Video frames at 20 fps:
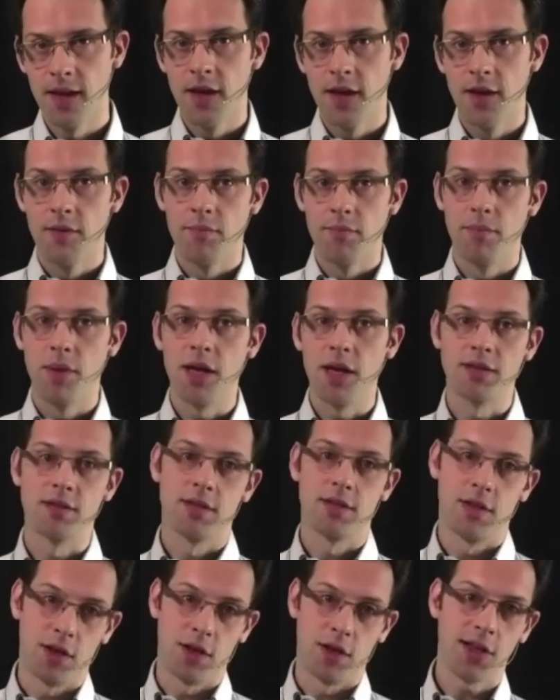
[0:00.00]
But
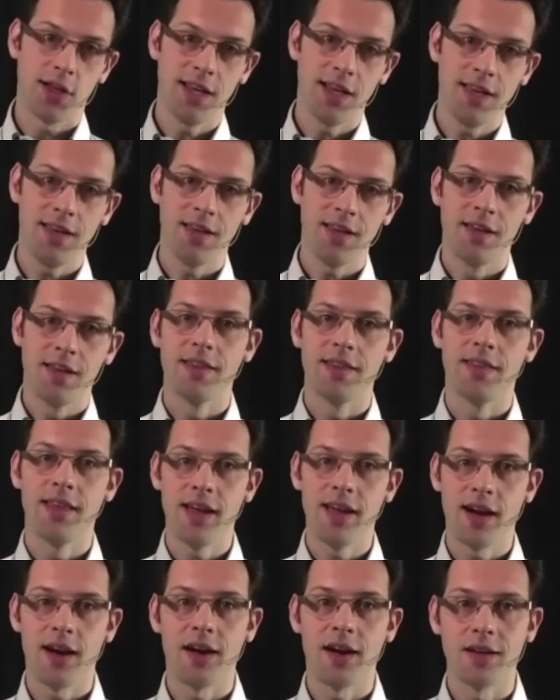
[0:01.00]
luckily,
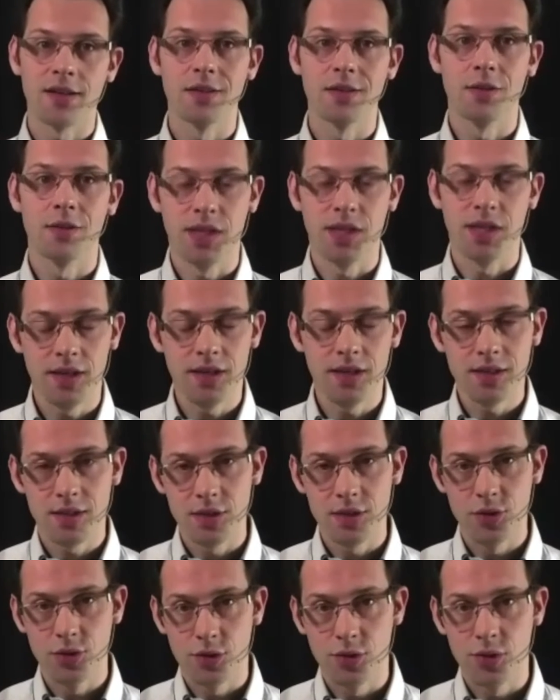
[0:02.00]
there are some keys
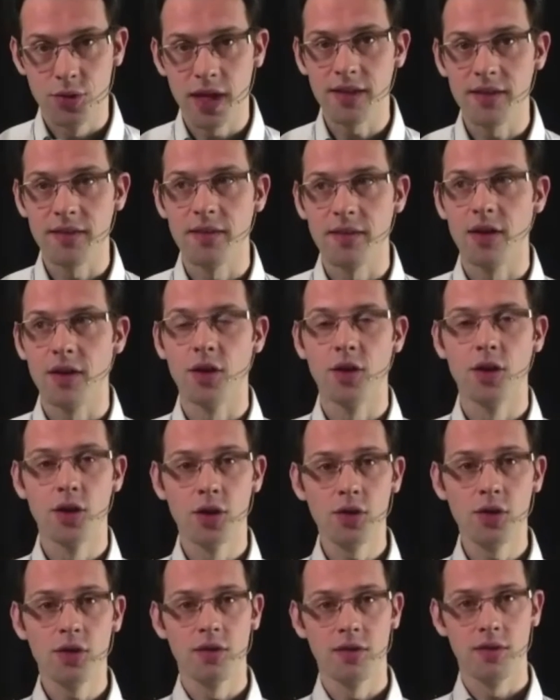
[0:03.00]
to create a
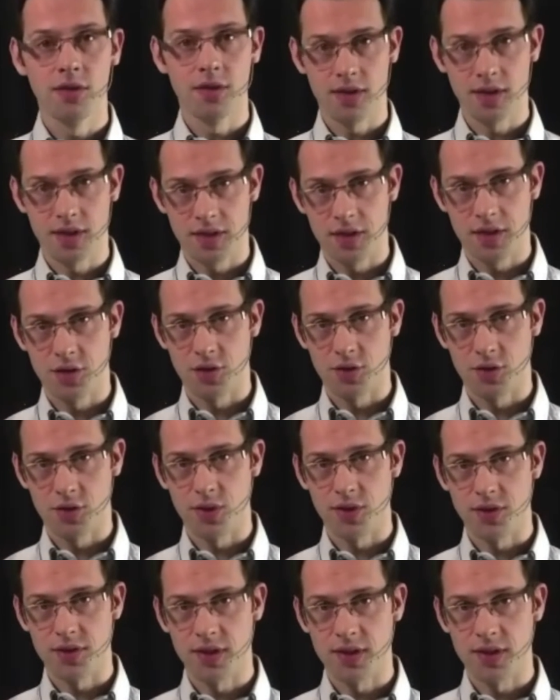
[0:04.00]
good decision
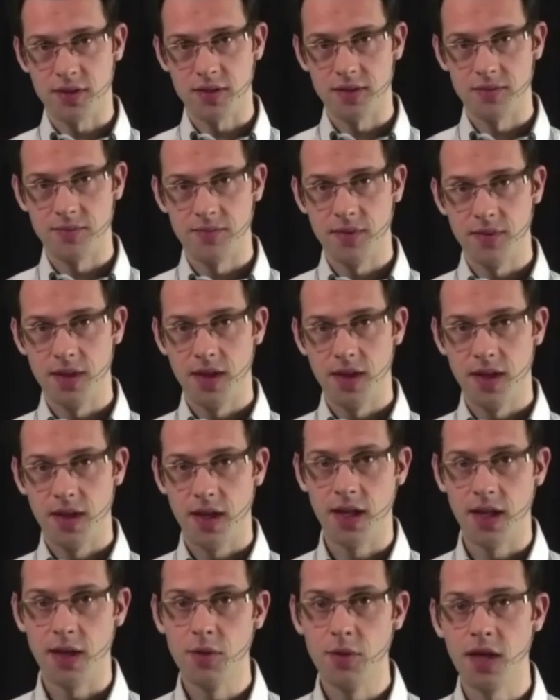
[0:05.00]
process.
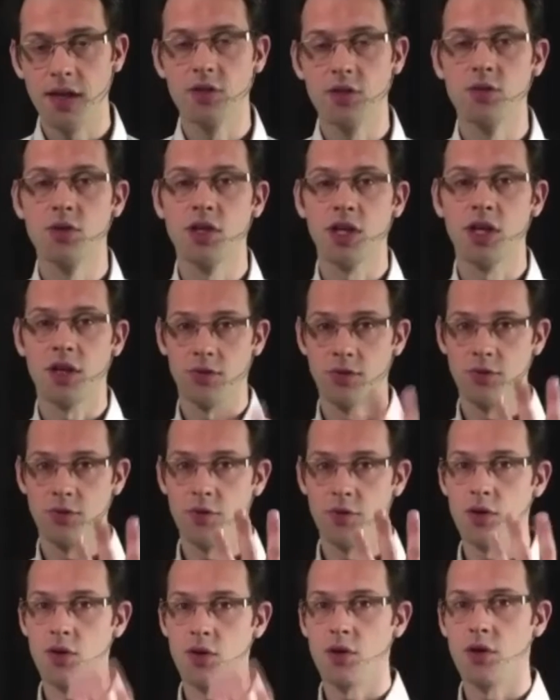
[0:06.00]
And I would like to share
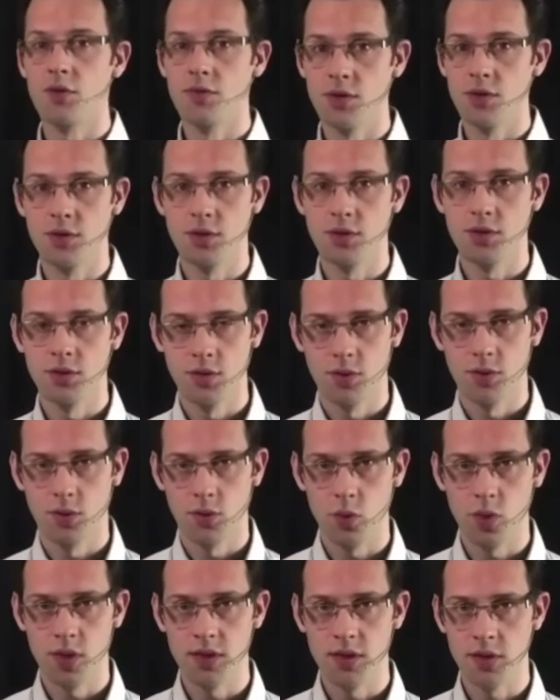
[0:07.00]
4 of those
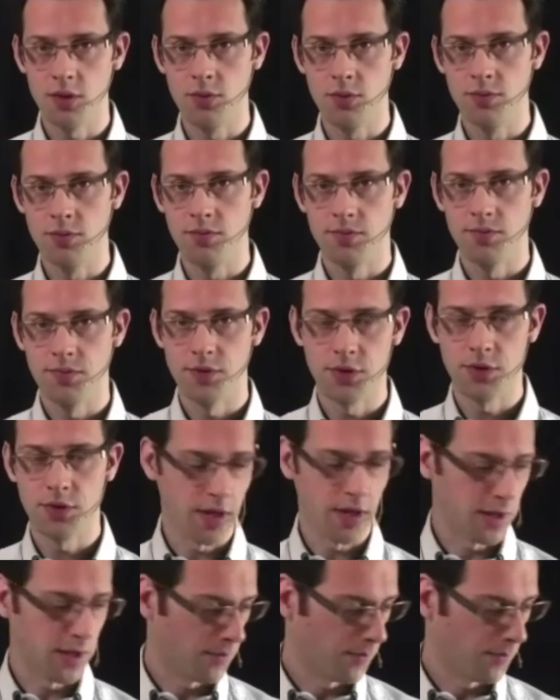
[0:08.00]
with you today.